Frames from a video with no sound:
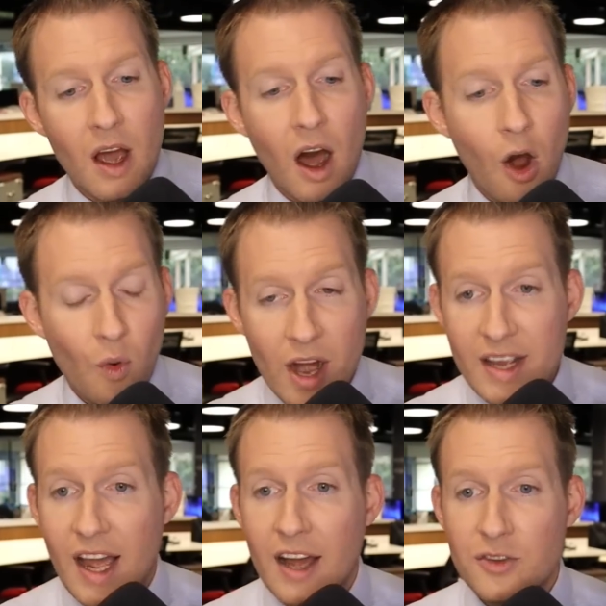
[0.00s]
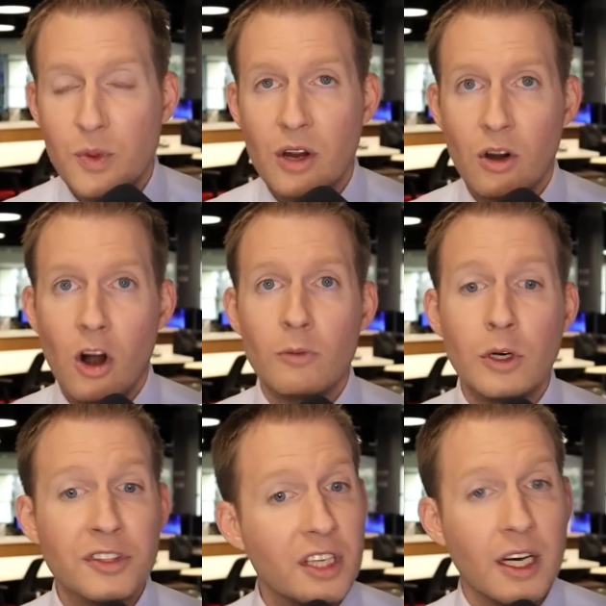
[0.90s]
Alrighty, guys, we are
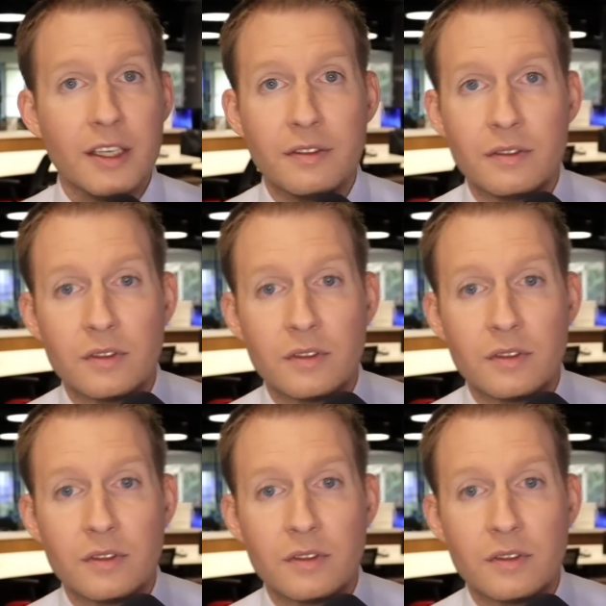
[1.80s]
almost done.